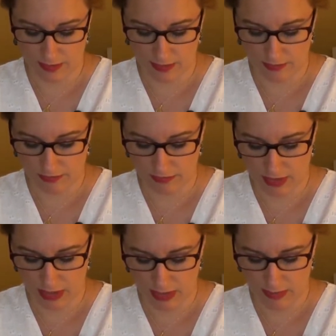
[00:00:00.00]
The
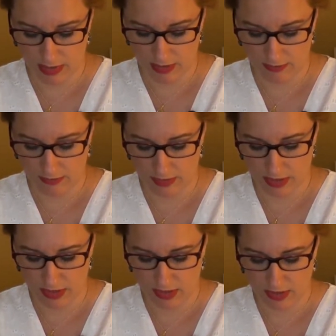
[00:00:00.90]
Freedom of
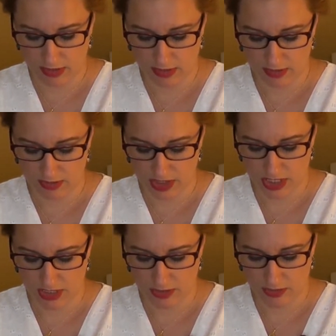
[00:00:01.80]

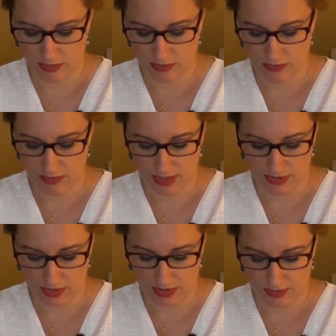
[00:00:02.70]

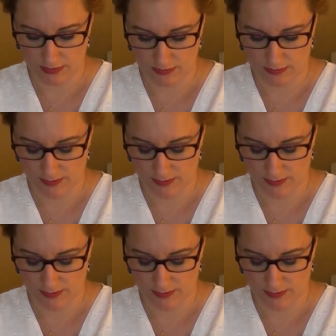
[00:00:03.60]
Generation.